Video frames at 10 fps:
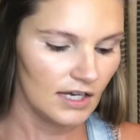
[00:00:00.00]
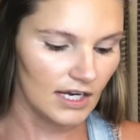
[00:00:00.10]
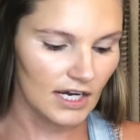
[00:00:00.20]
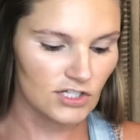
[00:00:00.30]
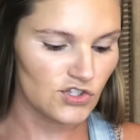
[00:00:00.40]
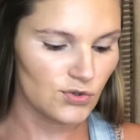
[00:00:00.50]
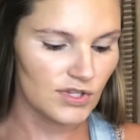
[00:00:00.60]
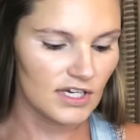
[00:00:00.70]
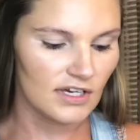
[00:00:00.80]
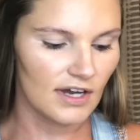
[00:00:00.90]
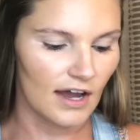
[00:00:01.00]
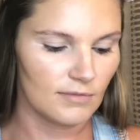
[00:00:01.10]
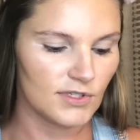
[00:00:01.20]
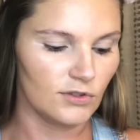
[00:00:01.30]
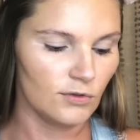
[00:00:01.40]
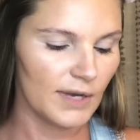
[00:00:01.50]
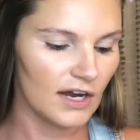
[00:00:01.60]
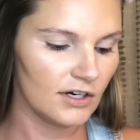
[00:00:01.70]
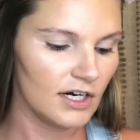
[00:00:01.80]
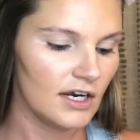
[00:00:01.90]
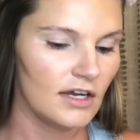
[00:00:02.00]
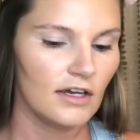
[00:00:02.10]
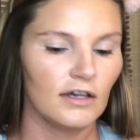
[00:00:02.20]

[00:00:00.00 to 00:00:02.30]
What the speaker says: And I do the Absolute powder.